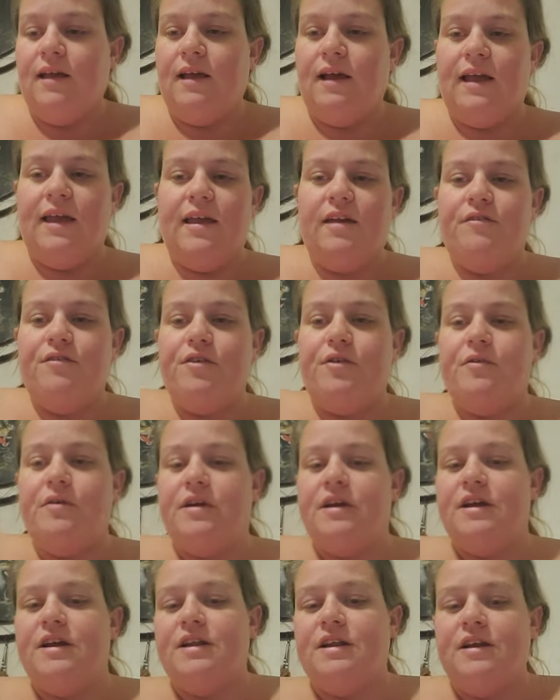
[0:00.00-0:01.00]
Hi
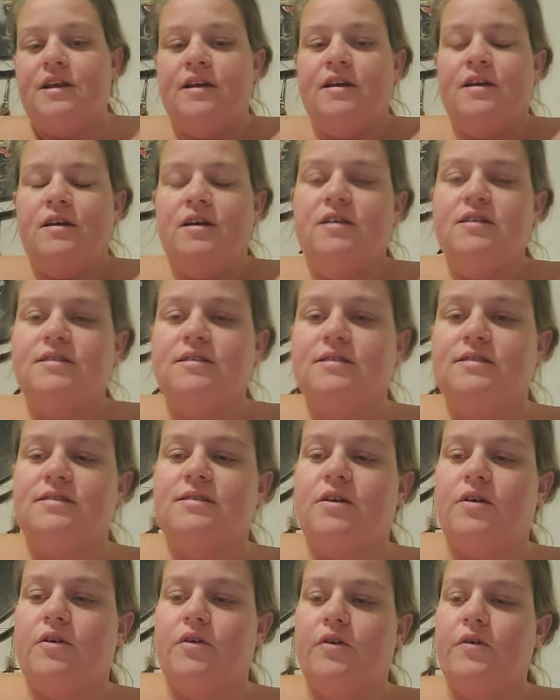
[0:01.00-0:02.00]
everyone.
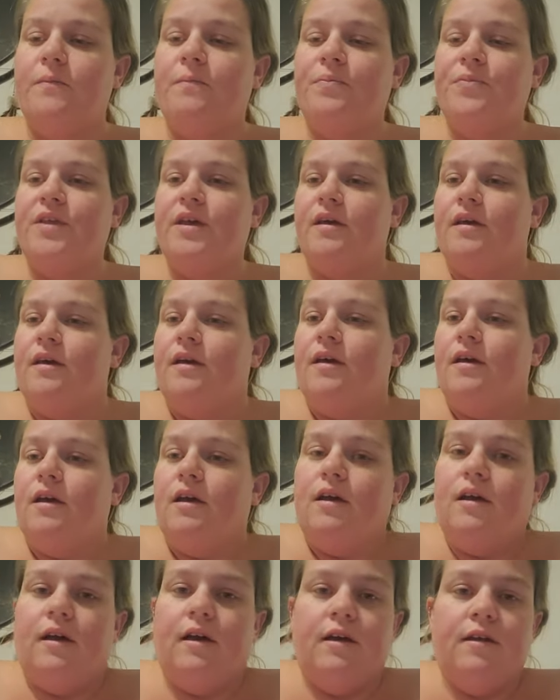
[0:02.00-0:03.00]
So
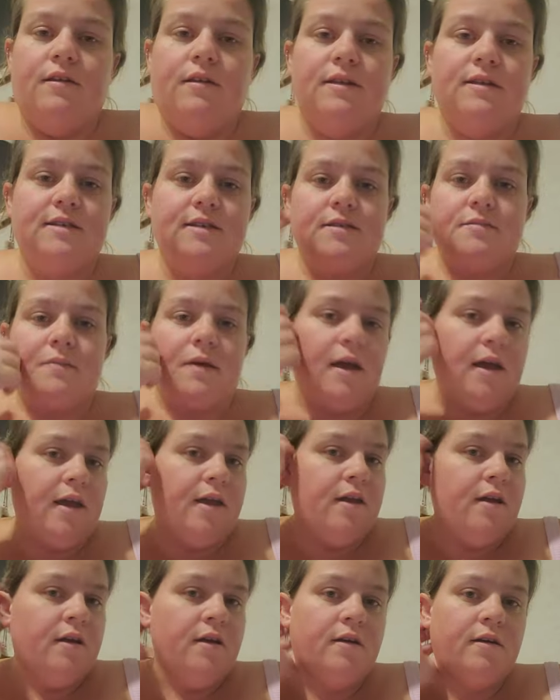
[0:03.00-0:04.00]
this is
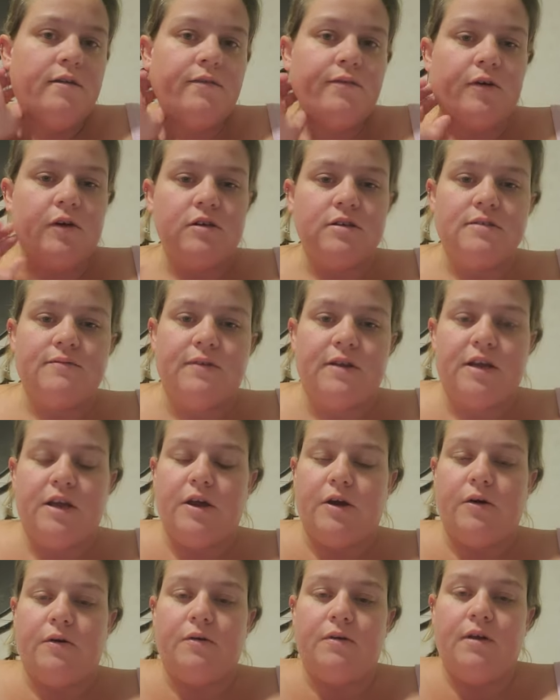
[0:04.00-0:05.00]
my first
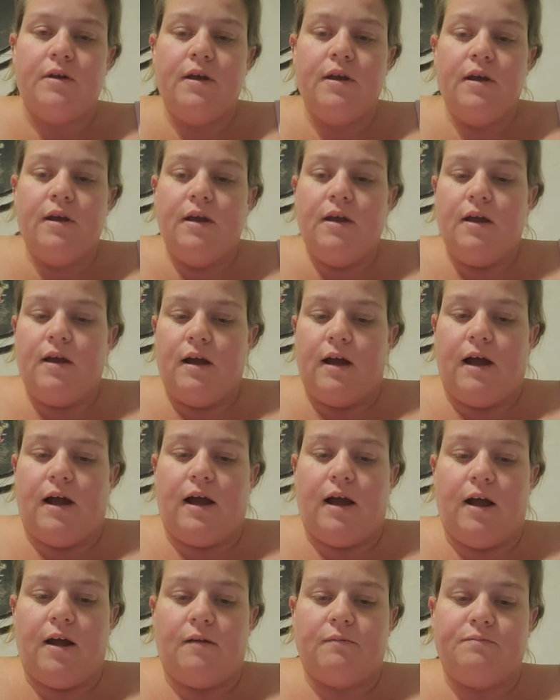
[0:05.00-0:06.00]
video
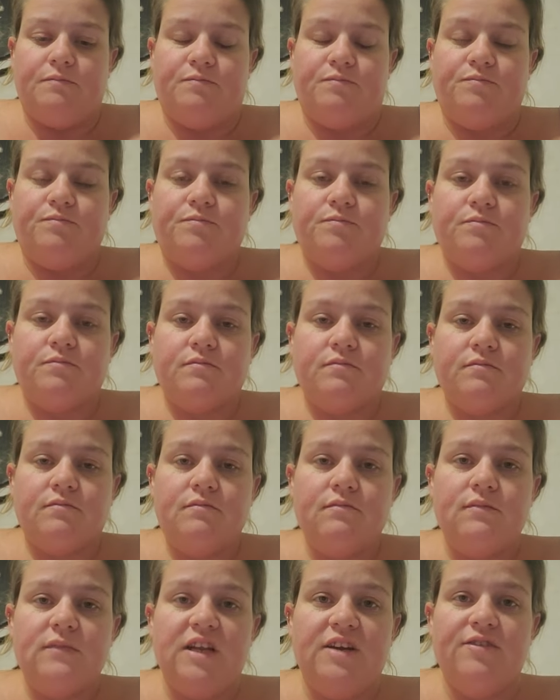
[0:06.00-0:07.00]
um,
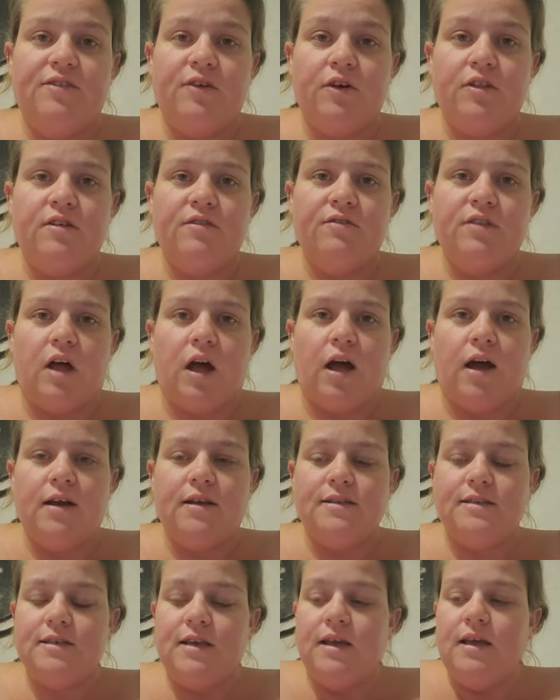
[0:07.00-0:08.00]
for the
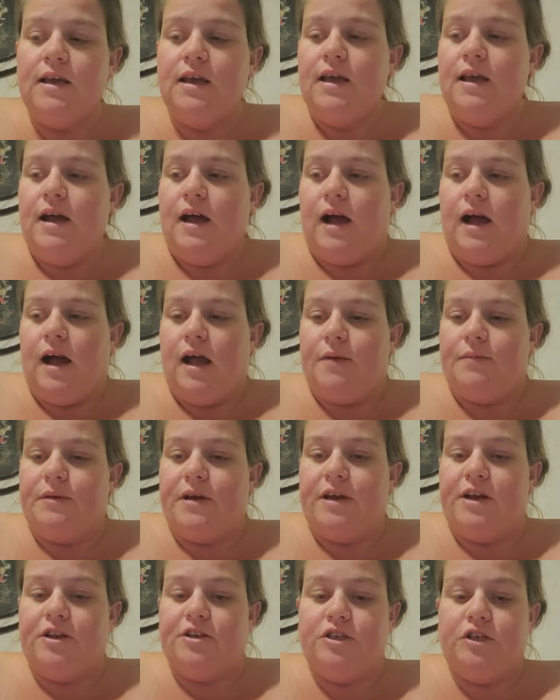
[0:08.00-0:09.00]
vlogs I'm
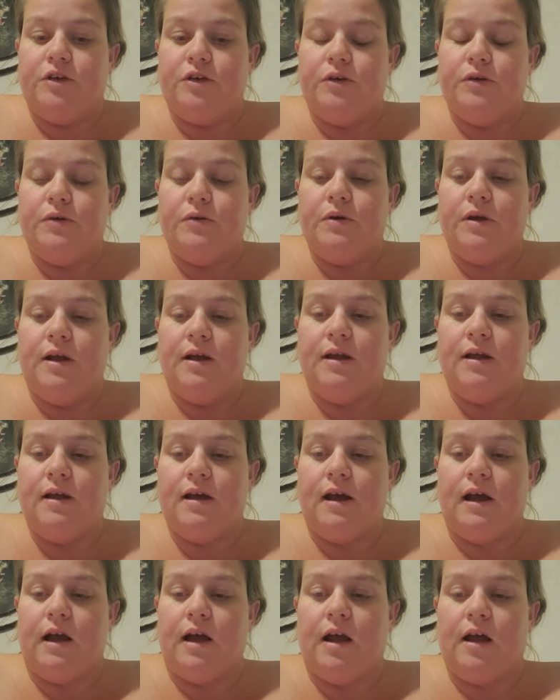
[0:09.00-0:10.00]
going to do
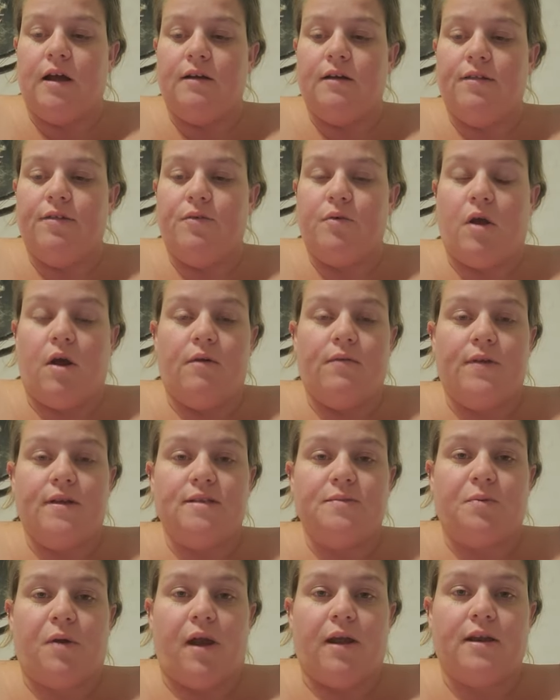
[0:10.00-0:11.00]
uh, throughout
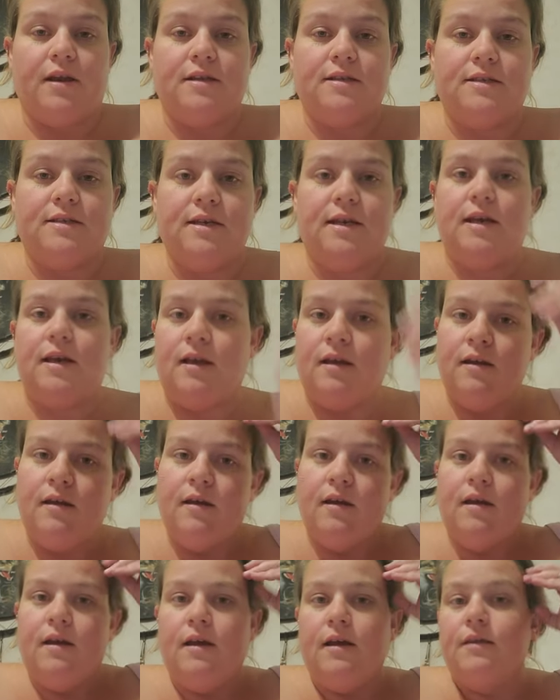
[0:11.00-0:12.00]
this pregnancy.
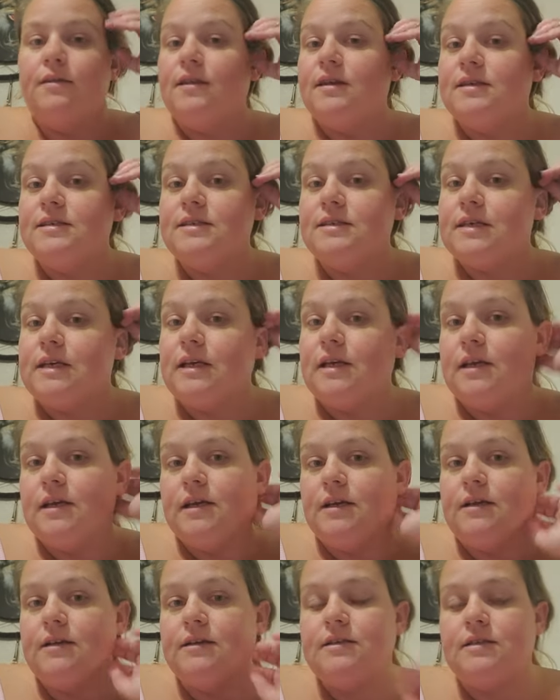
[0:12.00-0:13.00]
This
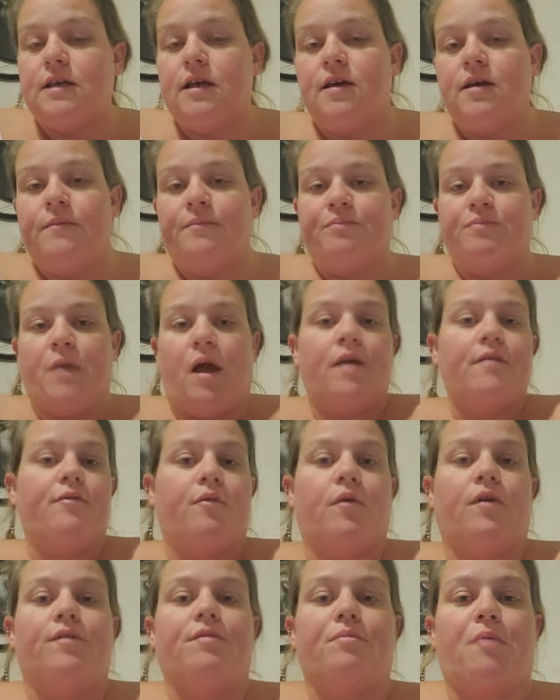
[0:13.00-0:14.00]
is my
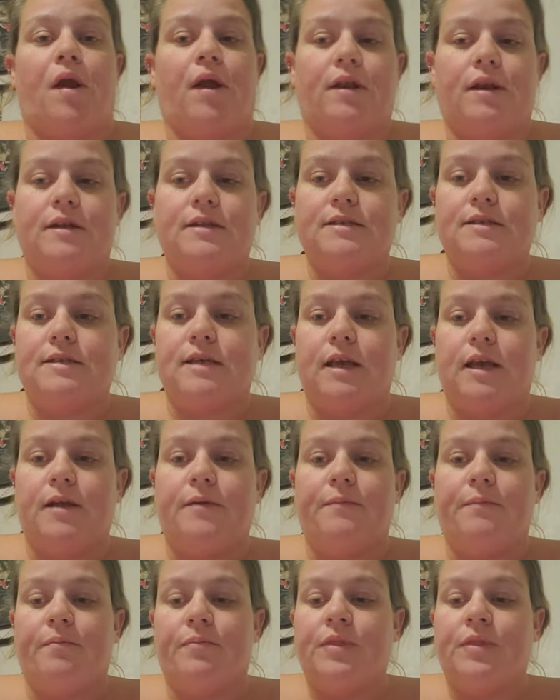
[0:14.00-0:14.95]
fourth pregnancy.